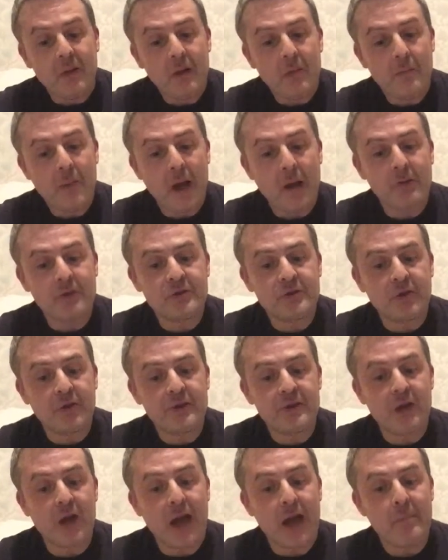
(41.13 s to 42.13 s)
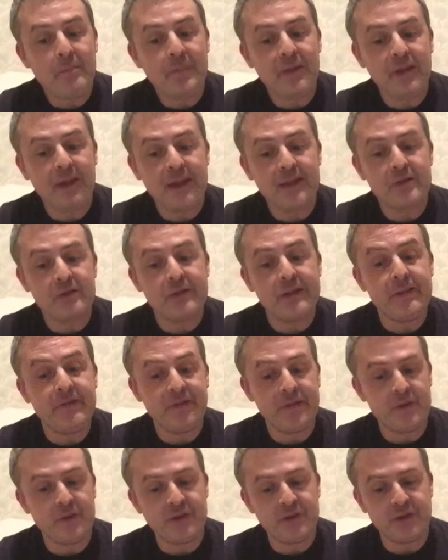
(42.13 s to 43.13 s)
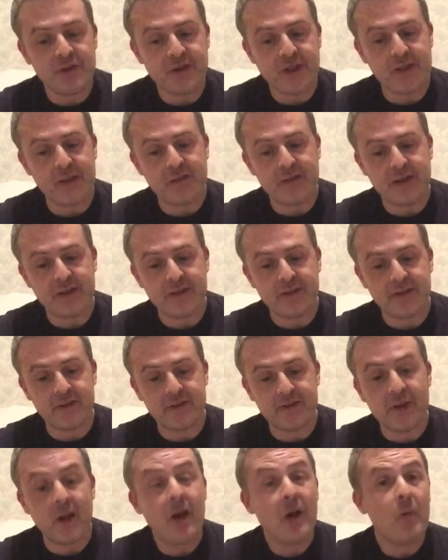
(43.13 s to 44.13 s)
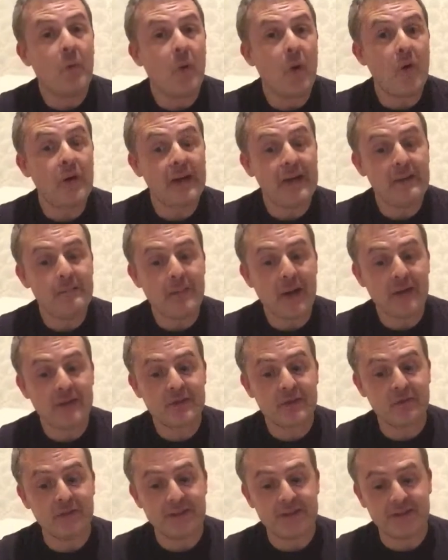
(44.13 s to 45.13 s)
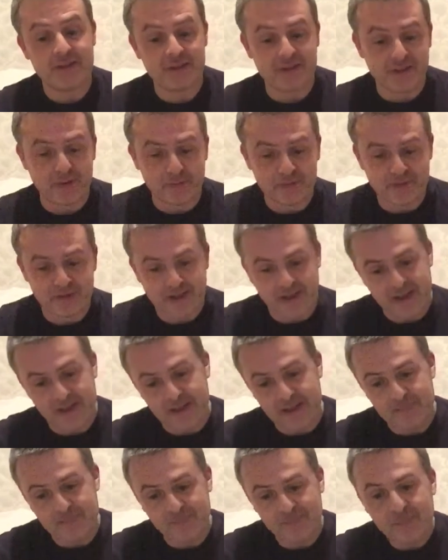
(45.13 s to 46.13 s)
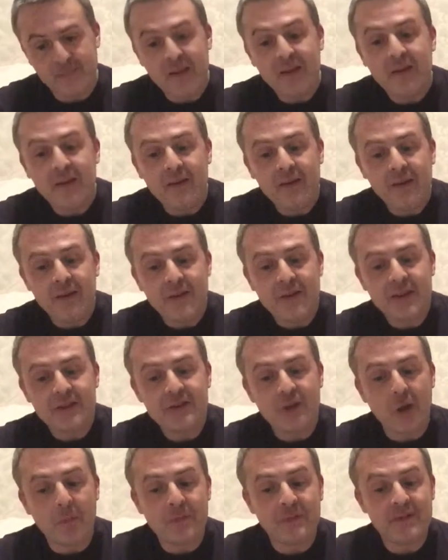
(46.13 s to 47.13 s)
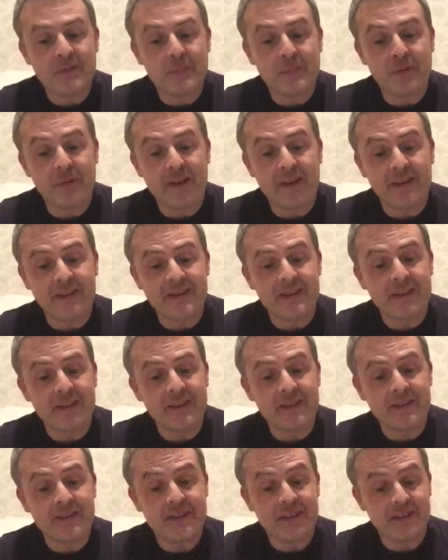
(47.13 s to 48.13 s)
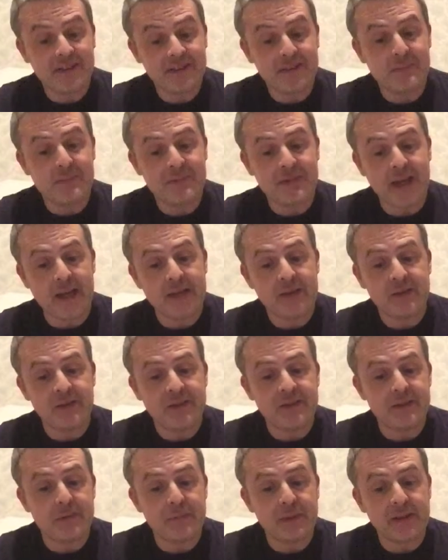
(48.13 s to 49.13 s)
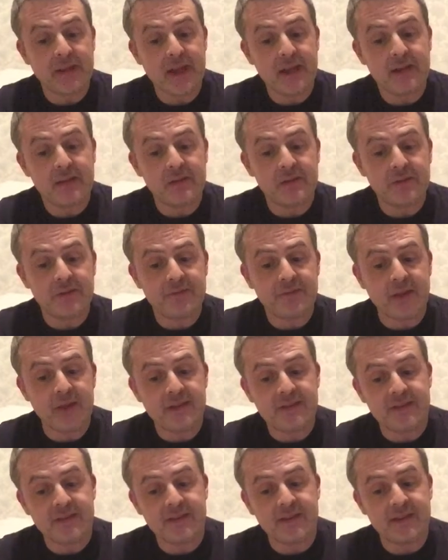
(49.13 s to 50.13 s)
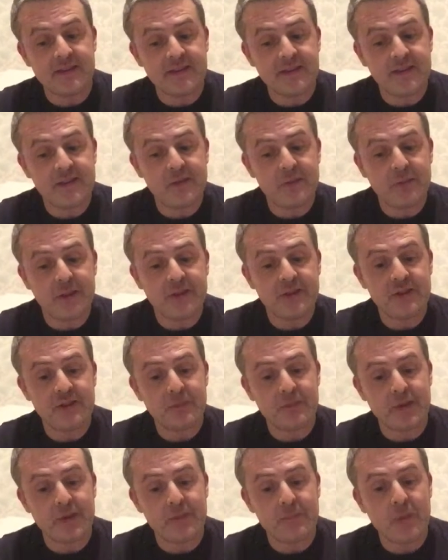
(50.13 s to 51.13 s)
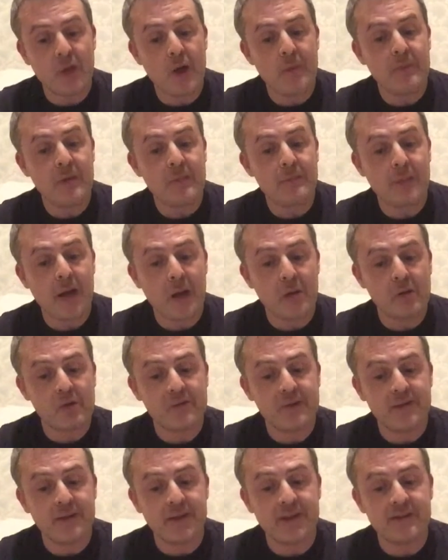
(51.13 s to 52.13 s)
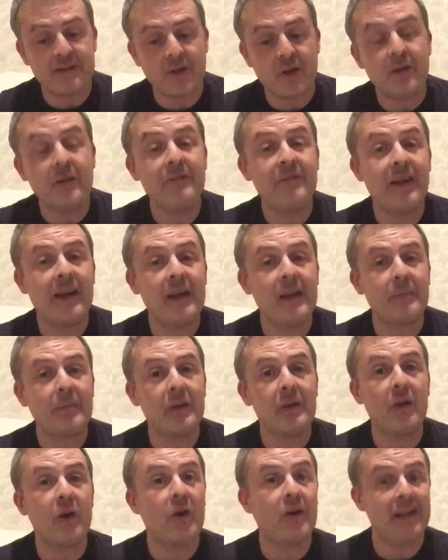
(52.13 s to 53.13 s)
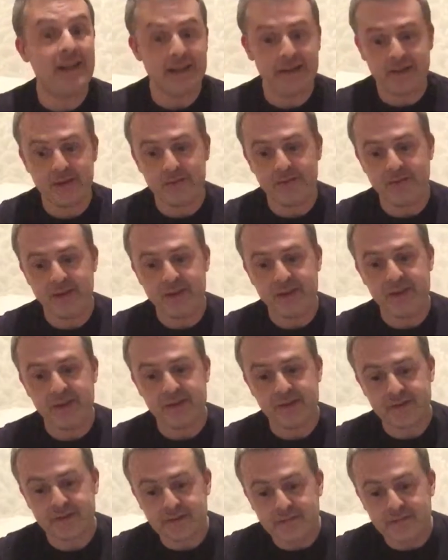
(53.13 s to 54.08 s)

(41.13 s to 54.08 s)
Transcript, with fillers: Power droids are ambulatory fusion generators, walking batteries, some say. Their job is to provide systems energy to mechanical devices in situations where a permanent power grid is unavailable or inconvenient.